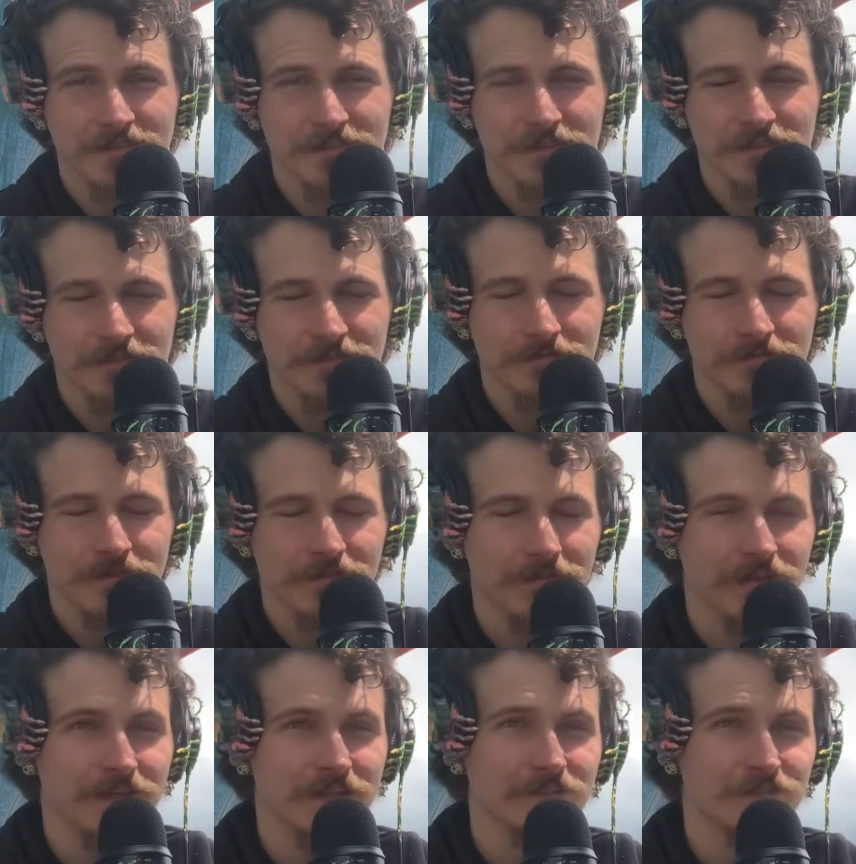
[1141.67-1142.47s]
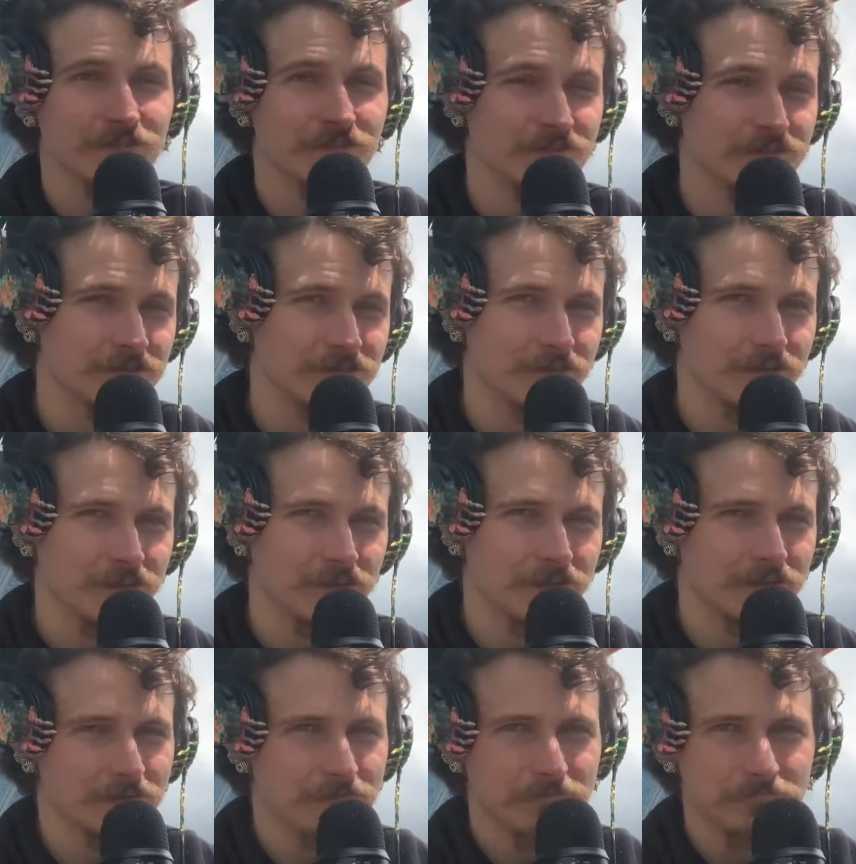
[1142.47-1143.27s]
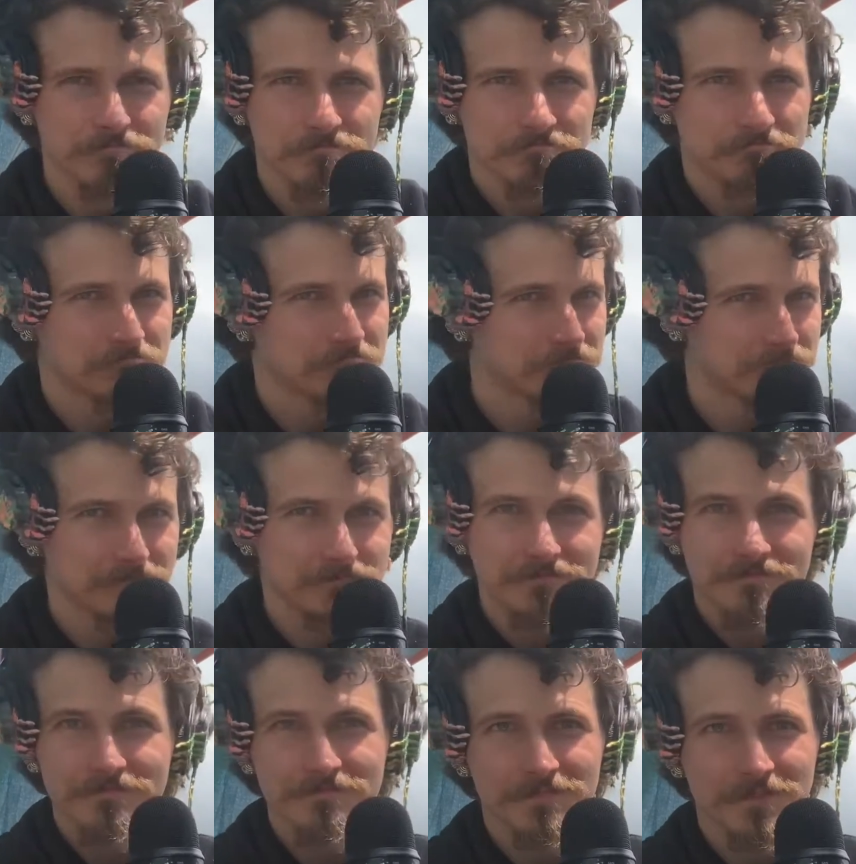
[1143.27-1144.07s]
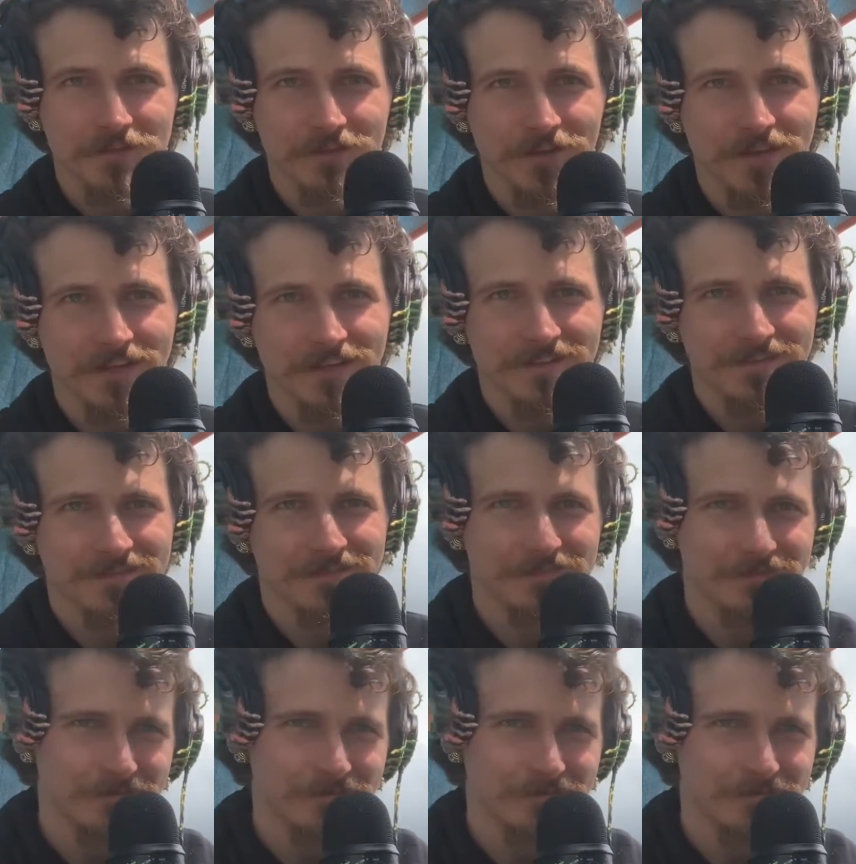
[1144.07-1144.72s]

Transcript: to you, if that interests you at all, great.